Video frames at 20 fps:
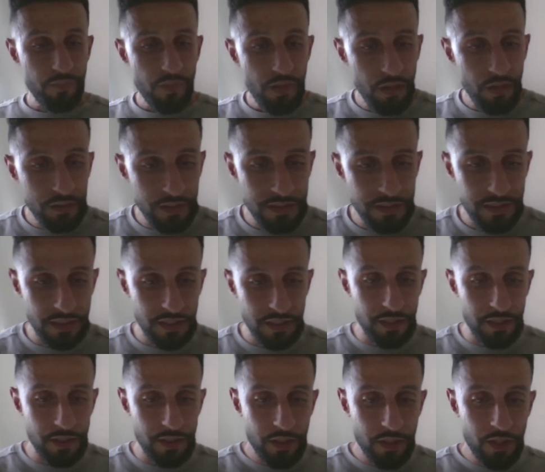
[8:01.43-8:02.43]
Let's
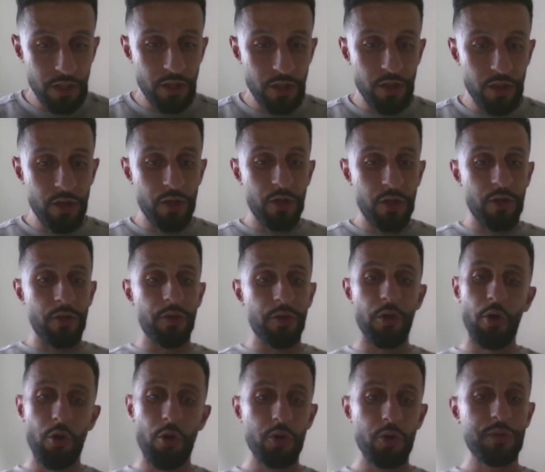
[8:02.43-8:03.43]
see. No
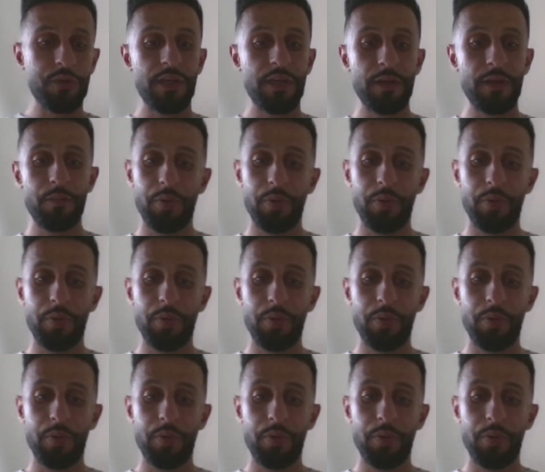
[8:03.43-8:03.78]
holding,